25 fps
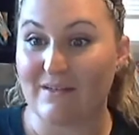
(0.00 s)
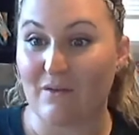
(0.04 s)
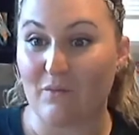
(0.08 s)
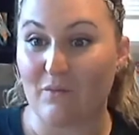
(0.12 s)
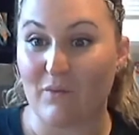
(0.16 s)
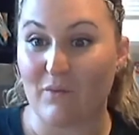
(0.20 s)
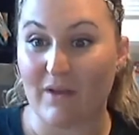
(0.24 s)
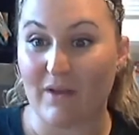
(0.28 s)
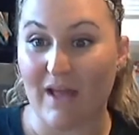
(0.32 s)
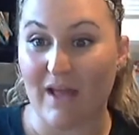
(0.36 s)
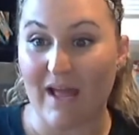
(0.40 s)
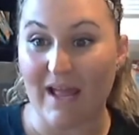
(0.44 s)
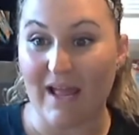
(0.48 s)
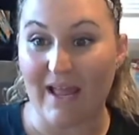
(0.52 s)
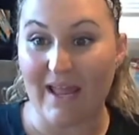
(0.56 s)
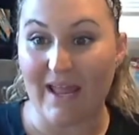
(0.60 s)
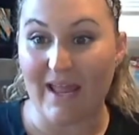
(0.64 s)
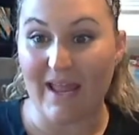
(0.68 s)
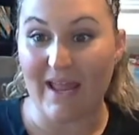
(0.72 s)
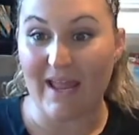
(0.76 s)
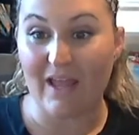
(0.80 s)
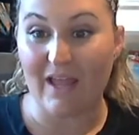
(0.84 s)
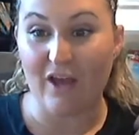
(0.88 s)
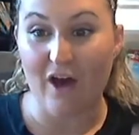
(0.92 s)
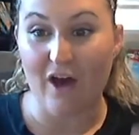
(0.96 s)
when
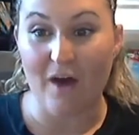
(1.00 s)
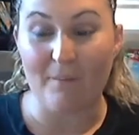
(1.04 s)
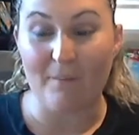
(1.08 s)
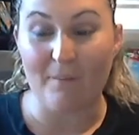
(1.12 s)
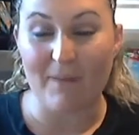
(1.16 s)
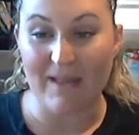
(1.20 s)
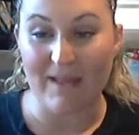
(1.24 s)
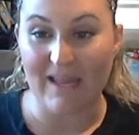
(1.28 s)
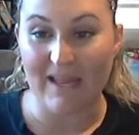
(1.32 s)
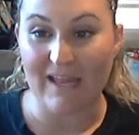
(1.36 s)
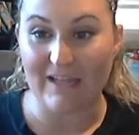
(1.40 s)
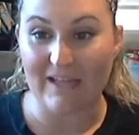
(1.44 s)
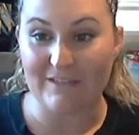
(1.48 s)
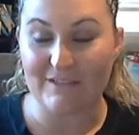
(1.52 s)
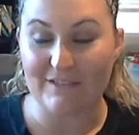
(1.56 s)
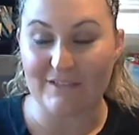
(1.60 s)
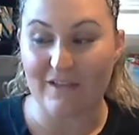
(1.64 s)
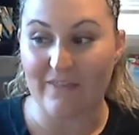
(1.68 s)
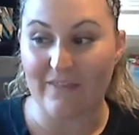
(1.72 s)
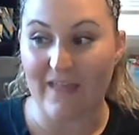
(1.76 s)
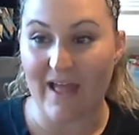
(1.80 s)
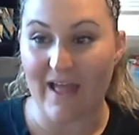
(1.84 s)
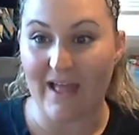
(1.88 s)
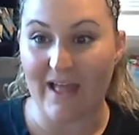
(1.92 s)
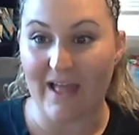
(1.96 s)
I got my hands
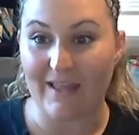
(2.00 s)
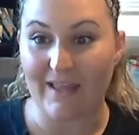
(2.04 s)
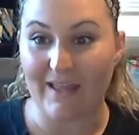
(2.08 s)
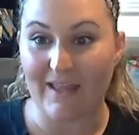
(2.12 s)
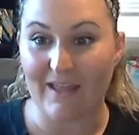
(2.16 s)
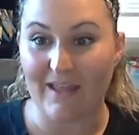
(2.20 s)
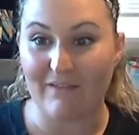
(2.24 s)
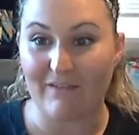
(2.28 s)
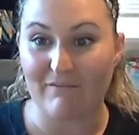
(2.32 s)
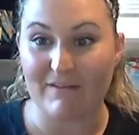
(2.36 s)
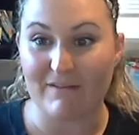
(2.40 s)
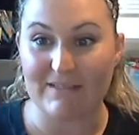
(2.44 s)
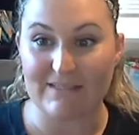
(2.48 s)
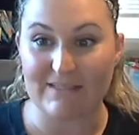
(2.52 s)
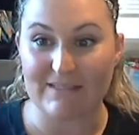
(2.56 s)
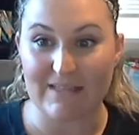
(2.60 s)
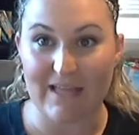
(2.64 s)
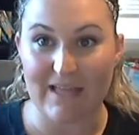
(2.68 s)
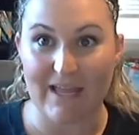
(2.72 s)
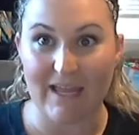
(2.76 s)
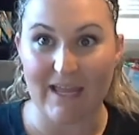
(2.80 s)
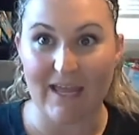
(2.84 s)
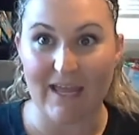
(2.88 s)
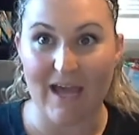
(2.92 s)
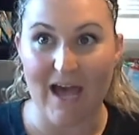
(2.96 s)
on that, it was
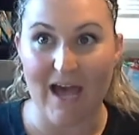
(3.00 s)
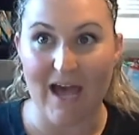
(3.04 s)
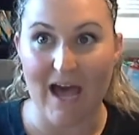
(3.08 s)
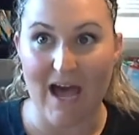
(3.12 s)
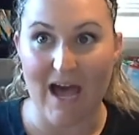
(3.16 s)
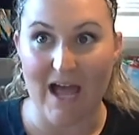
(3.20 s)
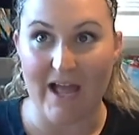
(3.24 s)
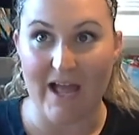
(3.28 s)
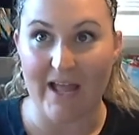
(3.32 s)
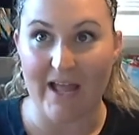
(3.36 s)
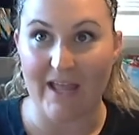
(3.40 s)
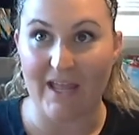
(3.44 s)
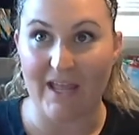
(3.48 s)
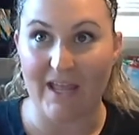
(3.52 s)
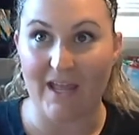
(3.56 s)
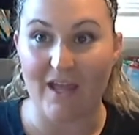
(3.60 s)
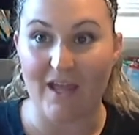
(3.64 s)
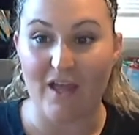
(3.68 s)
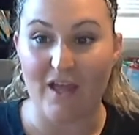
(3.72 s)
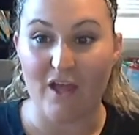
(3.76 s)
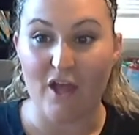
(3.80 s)
like I